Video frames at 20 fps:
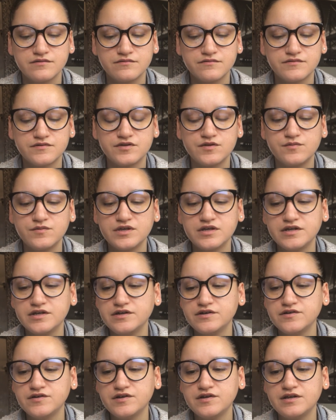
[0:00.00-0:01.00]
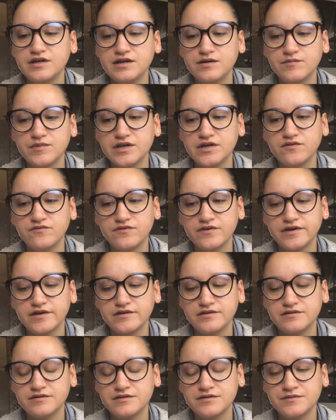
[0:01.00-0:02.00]
Something here did not
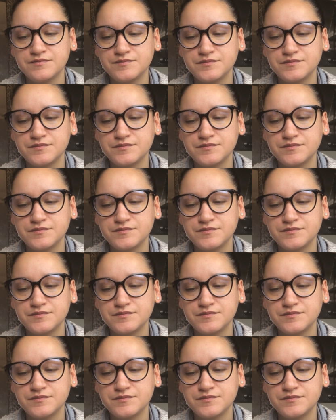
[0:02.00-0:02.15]
manifest.